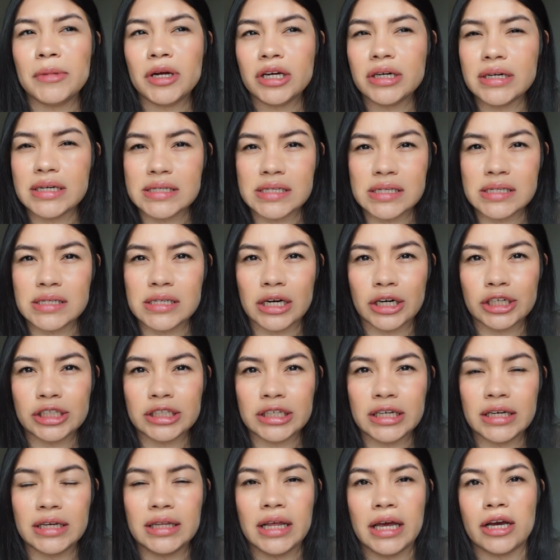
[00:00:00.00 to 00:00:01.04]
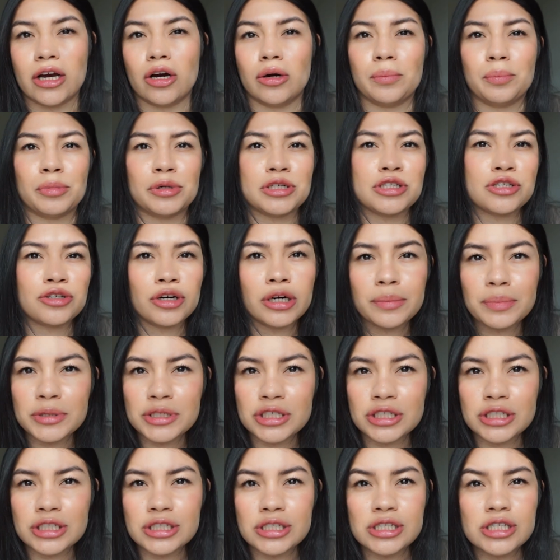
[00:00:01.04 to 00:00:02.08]
not necessarily like on
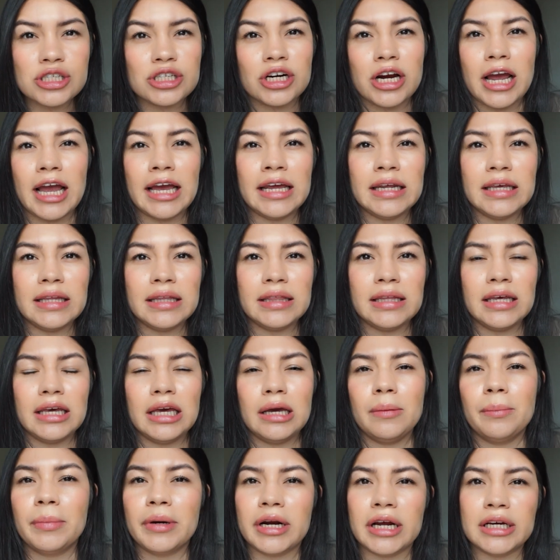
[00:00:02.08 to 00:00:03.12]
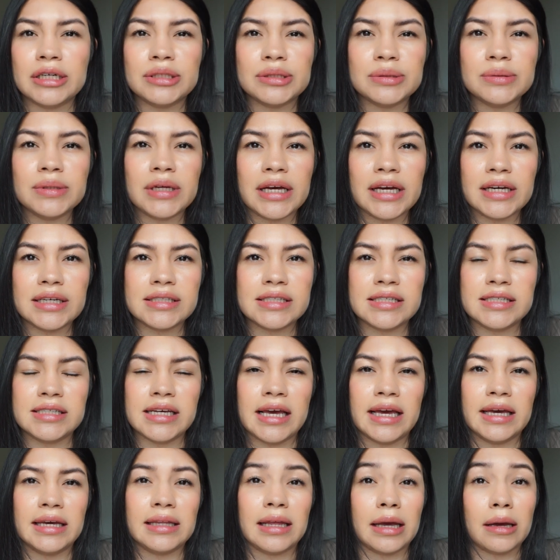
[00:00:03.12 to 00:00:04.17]
prescriptions or anything, but I do like to
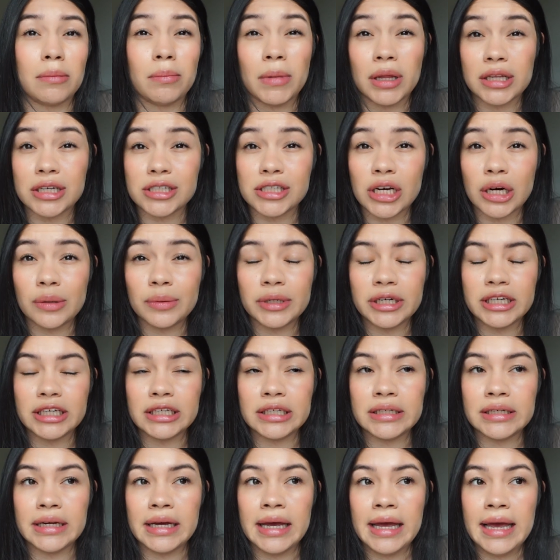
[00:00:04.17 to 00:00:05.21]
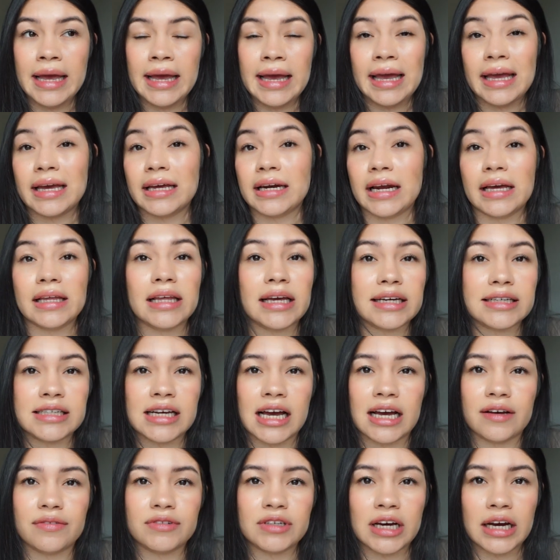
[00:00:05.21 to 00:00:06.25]
take like melatonin, and I like to
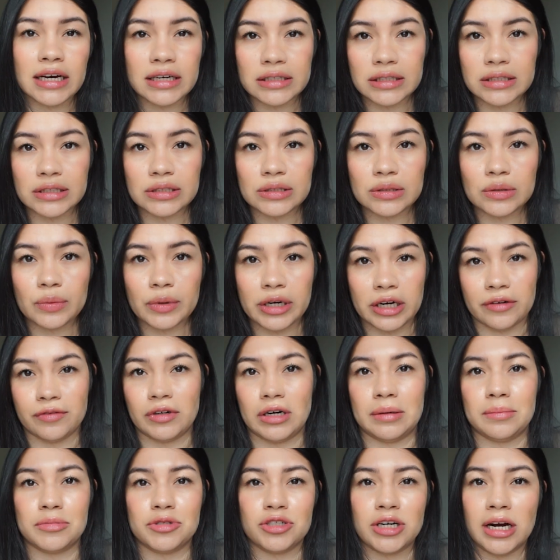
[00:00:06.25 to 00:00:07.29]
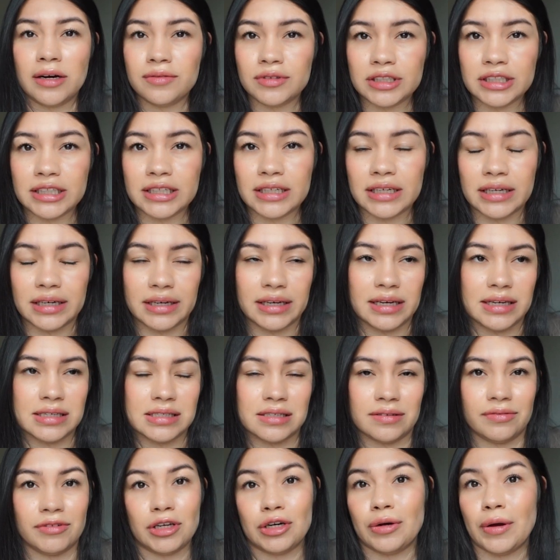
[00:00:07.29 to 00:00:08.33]
have Tylenol whenever I'm traveling in case
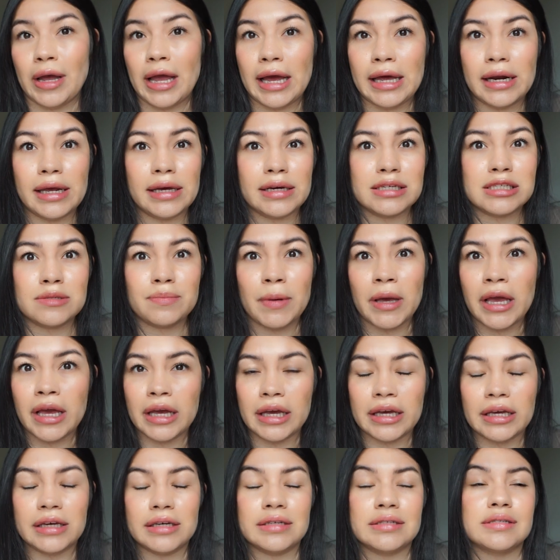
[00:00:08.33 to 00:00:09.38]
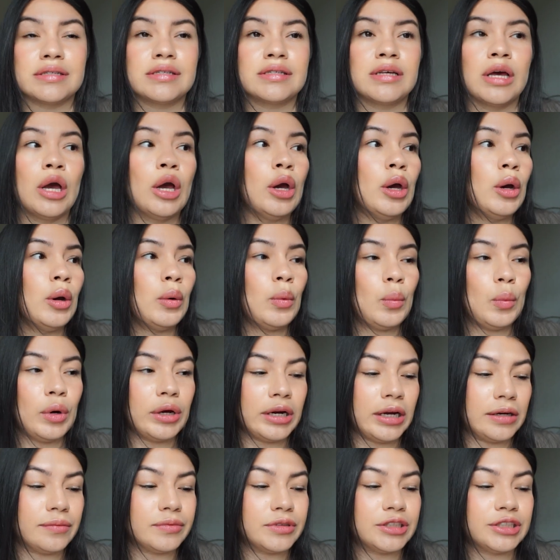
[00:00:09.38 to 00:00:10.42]
of, you know, headaches, pains,
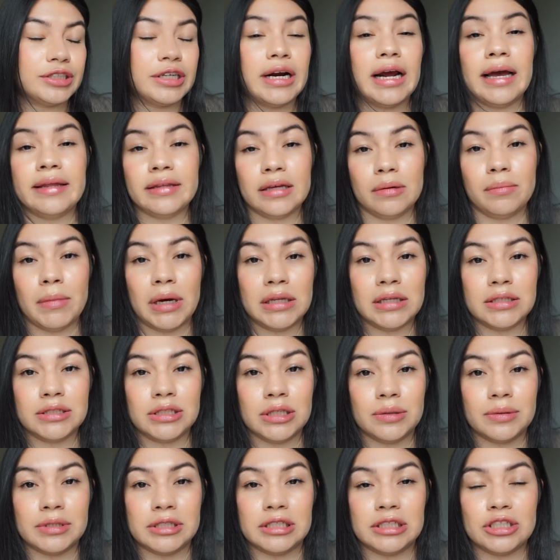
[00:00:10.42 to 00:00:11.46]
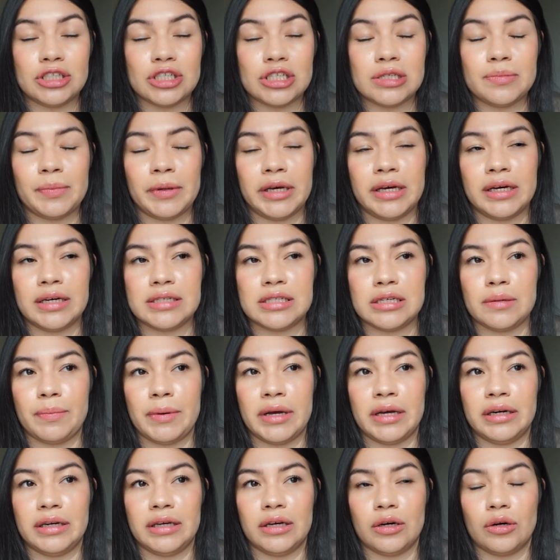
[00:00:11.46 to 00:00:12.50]
whatever. And then melatonin just because
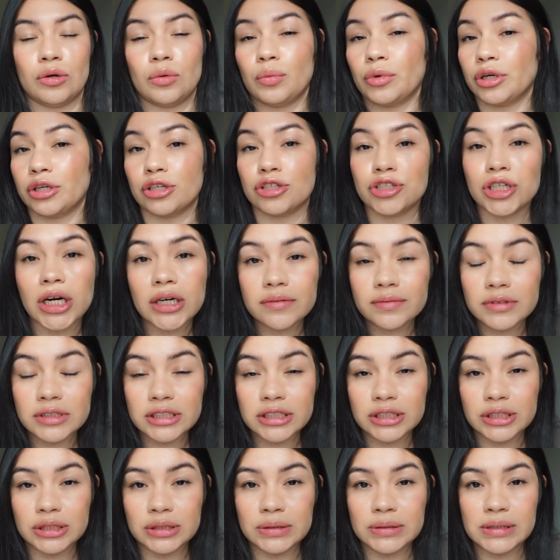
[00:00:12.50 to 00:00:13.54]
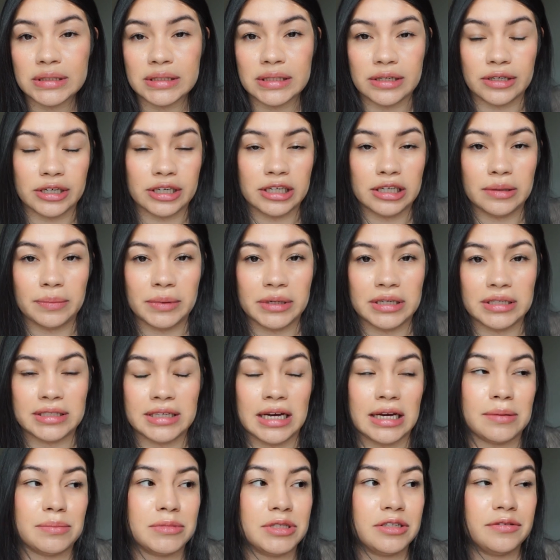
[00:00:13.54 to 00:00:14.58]
depending on where you're traveling to, that there could be a
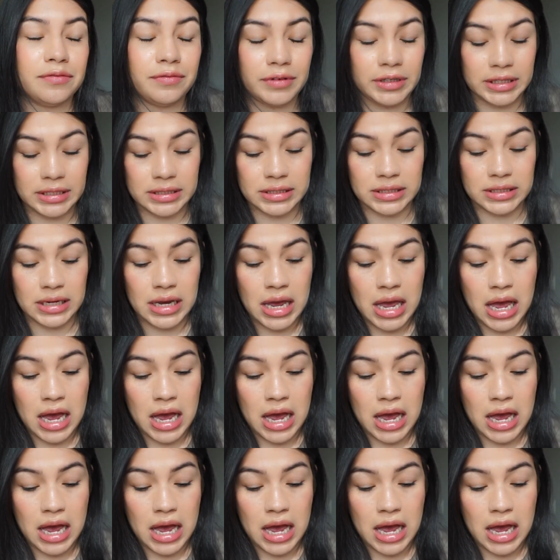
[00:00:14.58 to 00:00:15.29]
time difference.